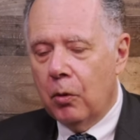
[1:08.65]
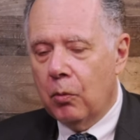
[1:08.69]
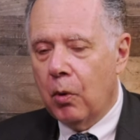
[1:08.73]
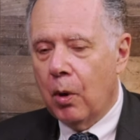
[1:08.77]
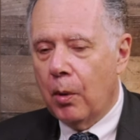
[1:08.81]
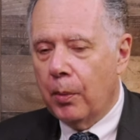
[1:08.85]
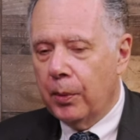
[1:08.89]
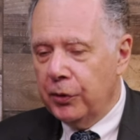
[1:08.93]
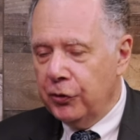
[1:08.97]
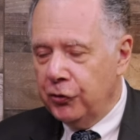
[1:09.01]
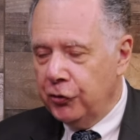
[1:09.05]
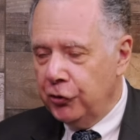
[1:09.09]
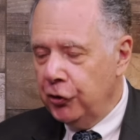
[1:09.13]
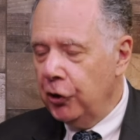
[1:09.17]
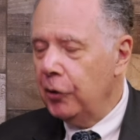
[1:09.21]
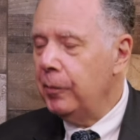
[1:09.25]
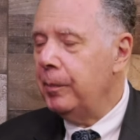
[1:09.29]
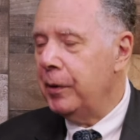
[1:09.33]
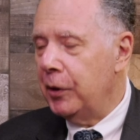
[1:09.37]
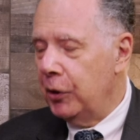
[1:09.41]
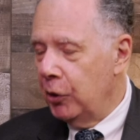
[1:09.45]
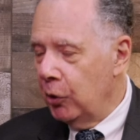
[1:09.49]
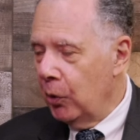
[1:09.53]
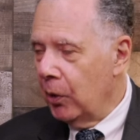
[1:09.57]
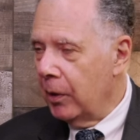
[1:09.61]
What we
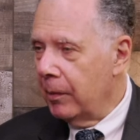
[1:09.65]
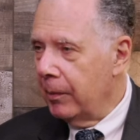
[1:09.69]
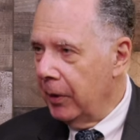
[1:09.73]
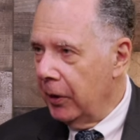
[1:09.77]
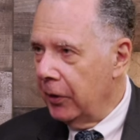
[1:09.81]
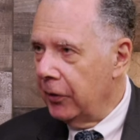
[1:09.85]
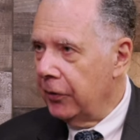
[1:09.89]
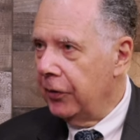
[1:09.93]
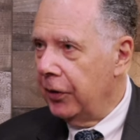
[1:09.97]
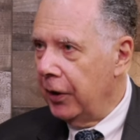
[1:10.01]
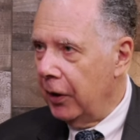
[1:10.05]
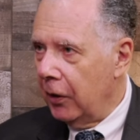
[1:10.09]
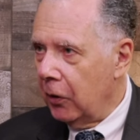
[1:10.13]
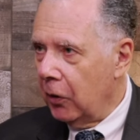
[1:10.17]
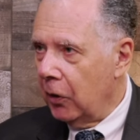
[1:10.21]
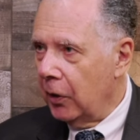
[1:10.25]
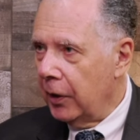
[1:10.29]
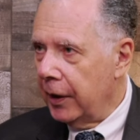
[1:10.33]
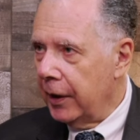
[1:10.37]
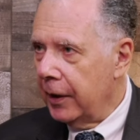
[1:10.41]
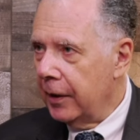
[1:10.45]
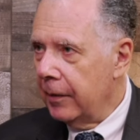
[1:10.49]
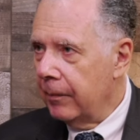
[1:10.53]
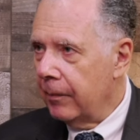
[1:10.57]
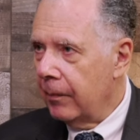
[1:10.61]
should be doing
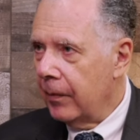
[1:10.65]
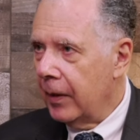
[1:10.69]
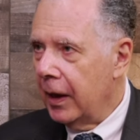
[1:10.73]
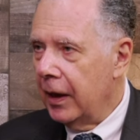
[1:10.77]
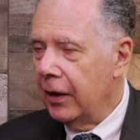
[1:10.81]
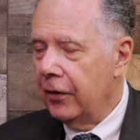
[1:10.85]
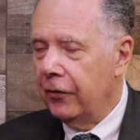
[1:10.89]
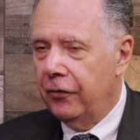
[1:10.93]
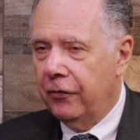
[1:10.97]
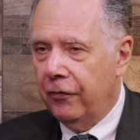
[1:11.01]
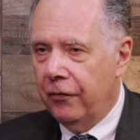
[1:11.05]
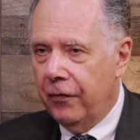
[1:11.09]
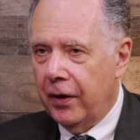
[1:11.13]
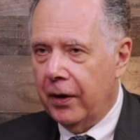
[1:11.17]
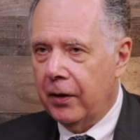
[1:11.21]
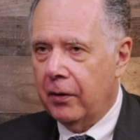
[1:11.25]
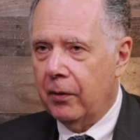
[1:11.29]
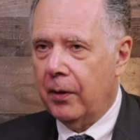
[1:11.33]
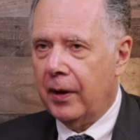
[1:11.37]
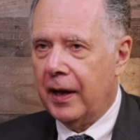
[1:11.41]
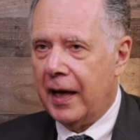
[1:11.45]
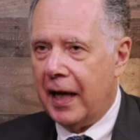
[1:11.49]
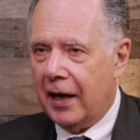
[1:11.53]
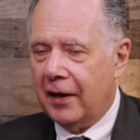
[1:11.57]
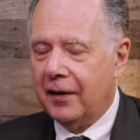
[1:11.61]
militarily is
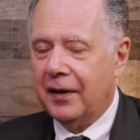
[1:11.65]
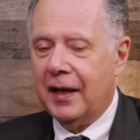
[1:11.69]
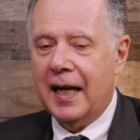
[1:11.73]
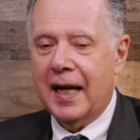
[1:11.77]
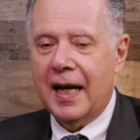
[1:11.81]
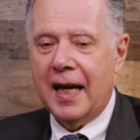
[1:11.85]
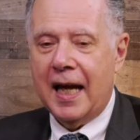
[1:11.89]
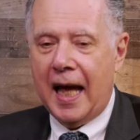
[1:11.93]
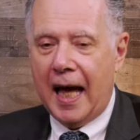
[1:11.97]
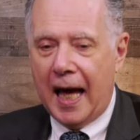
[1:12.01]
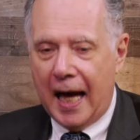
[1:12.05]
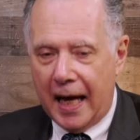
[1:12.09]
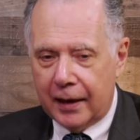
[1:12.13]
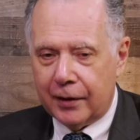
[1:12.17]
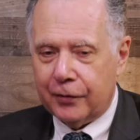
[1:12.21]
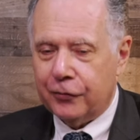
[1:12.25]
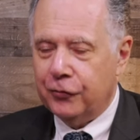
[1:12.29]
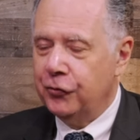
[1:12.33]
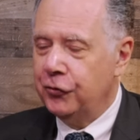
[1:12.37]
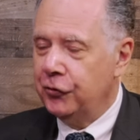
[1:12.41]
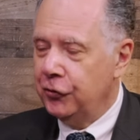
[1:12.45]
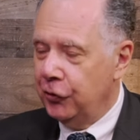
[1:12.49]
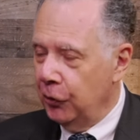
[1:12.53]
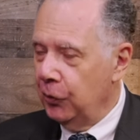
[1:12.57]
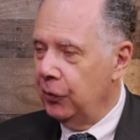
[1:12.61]
figuring out how to
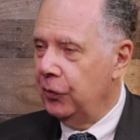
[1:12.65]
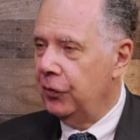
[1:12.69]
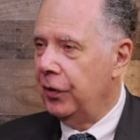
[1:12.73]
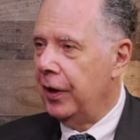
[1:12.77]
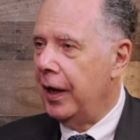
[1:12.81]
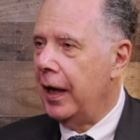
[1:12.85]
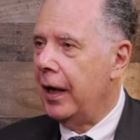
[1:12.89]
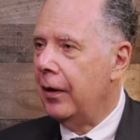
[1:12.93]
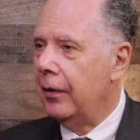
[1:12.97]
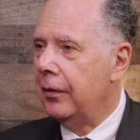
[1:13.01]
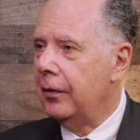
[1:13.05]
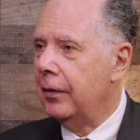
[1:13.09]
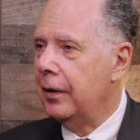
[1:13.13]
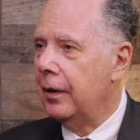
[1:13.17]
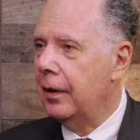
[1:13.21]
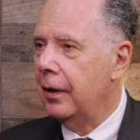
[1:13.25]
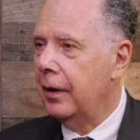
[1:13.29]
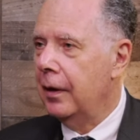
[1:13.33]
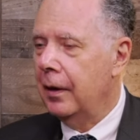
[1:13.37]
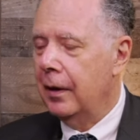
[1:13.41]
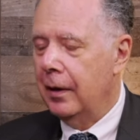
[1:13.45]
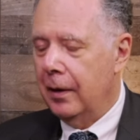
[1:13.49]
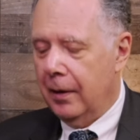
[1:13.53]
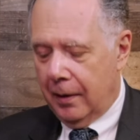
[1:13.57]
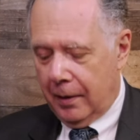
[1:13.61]
shoot down
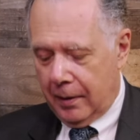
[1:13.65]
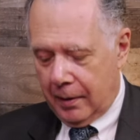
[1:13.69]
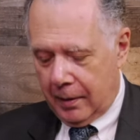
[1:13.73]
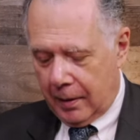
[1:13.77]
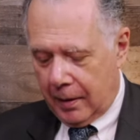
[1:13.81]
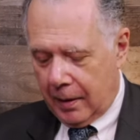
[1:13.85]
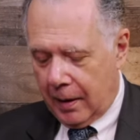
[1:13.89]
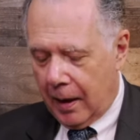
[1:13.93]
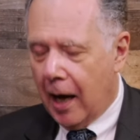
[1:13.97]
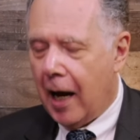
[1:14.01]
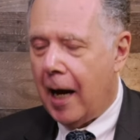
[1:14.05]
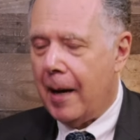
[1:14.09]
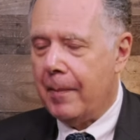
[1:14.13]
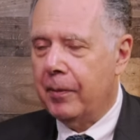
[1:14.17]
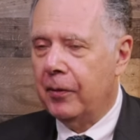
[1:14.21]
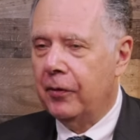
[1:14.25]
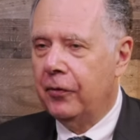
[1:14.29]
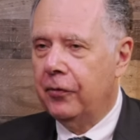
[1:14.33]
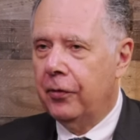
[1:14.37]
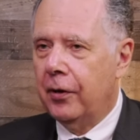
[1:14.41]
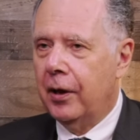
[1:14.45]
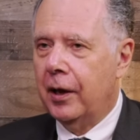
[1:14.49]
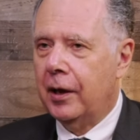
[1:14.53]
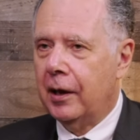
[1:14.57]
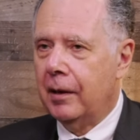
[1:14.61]
uh,
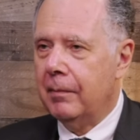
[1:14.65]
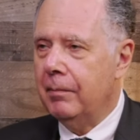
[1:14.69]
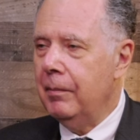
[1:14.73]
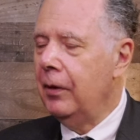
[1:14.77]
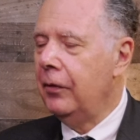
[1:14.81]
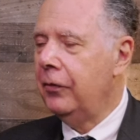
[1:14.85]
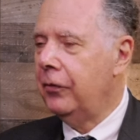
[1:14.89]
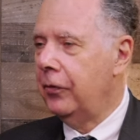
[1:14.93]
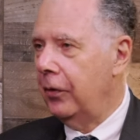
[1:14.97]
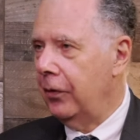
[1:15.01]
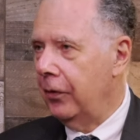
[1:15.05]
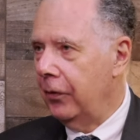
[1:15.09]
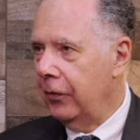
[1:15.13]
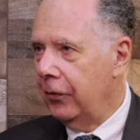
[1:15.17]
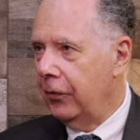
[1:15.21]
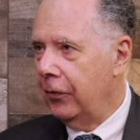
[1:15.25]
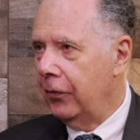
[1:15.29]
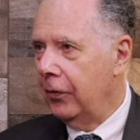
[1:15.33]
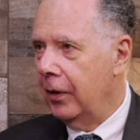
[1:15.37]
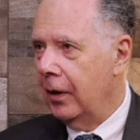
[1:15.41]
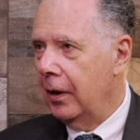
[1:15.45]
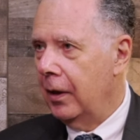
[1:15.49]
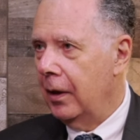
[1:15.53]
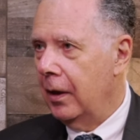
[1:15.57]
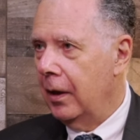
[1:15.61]
hypersonic
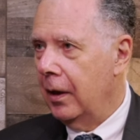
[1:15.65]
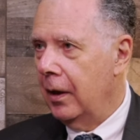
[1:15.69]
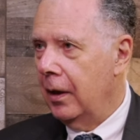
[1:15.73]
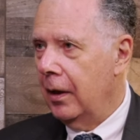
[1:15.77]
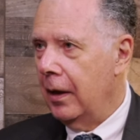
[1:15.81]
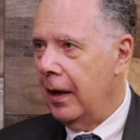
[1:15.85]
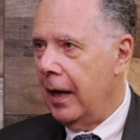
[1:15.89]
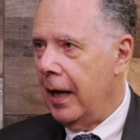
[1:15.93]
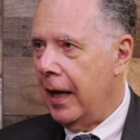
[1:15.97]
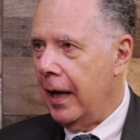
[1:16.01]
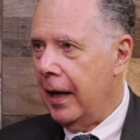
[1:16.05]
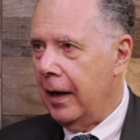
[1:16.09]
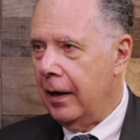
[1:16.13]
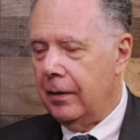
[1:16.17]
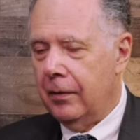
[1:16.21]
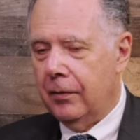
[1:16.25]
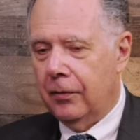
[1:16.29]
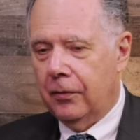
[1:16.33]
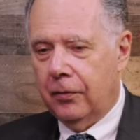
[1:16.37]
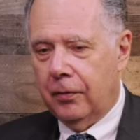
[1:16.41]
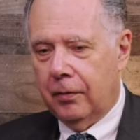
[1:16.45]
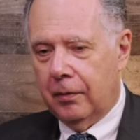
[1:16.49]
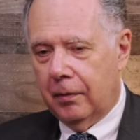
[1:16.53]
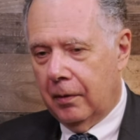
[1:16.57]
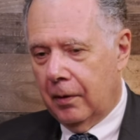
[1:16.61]
missiles
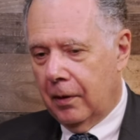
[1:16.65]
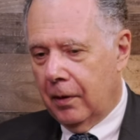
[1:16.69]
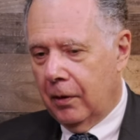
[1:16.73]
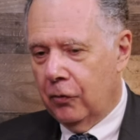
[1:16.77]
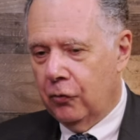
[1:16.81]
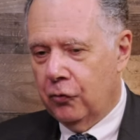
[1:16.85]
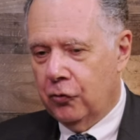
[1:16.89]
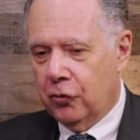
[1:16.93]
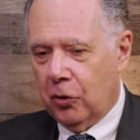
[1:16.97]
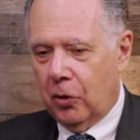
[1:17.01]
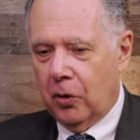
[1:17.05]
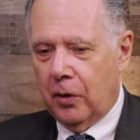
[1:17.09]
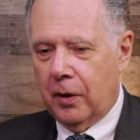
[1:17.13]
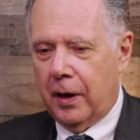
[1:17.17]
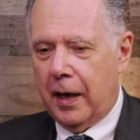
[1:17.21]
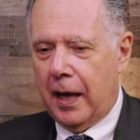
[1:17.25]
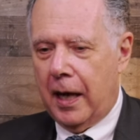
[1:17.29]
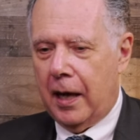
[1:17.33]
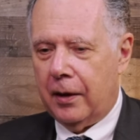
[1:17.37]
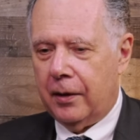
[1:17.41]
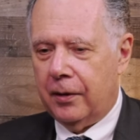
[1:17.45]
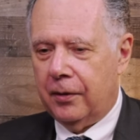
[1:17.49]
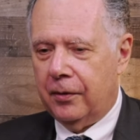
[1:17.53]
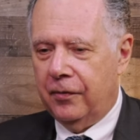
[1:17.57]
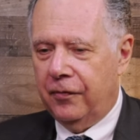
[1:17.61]
and dro-
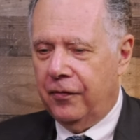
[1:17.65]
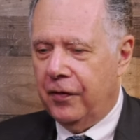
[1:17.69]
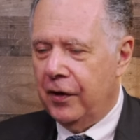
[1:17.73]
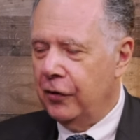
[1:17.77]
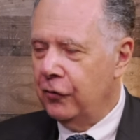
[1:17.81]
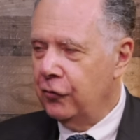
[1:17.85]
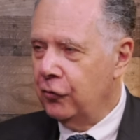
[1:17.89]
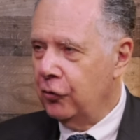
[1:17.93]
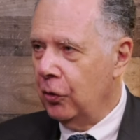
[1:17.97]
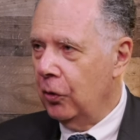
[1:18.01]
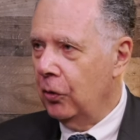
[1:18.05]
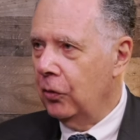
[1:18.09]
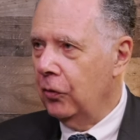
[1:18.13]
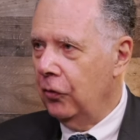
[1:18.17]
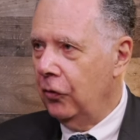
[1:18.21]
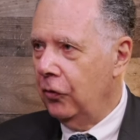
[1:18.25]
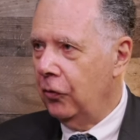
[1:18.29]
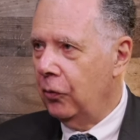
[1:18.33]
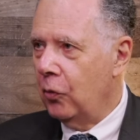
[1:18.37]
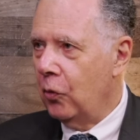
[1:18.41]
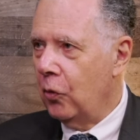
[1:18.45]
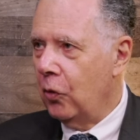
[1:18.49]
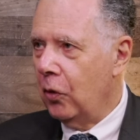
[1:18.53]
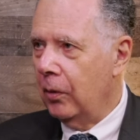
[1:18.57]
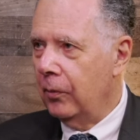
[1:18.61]
how to defeat drone
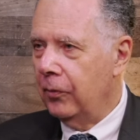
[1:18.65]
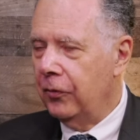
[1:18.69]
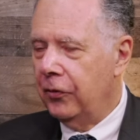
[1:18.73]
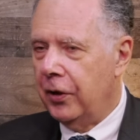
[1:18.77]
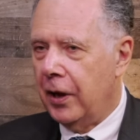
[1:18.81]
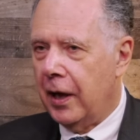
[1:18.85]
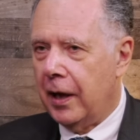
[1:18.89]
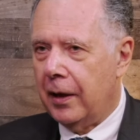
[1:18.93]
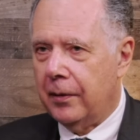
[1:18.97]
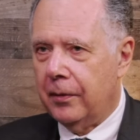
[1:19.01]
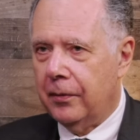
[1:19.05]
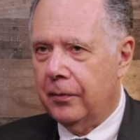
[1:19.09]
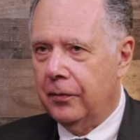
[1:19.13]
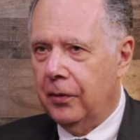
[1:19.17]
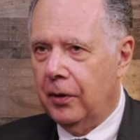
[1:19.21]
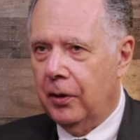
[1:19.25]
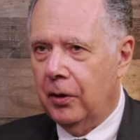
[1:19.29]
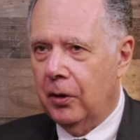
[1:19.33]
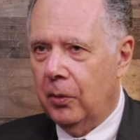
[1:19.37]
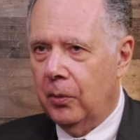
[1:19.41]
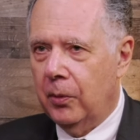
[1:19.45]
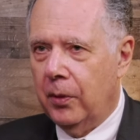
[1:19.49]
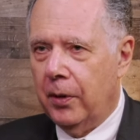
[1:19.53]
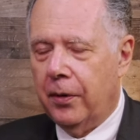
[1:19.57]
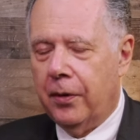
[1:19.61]
swarms, how to
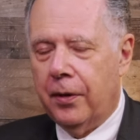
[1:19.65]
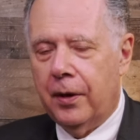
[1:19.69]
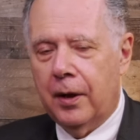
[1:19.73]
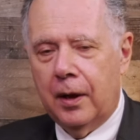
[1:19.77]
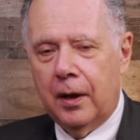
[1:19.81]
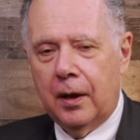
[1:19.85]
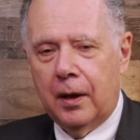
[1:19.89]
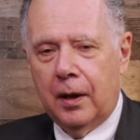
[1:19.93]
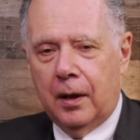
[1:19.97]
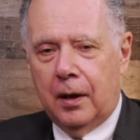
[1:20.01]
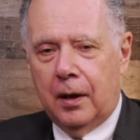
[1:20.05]
deal with